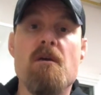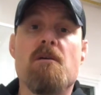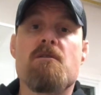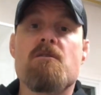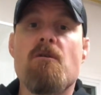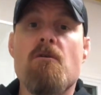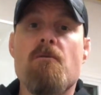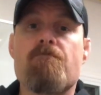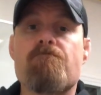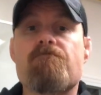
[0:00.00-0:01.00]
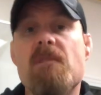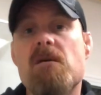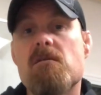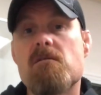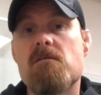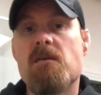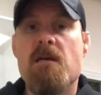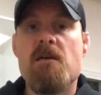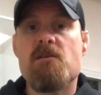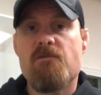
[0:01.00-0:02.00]
So
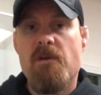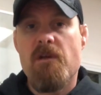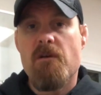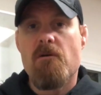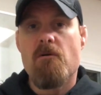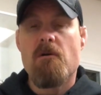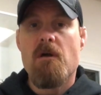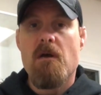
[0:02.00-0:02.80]
today's video,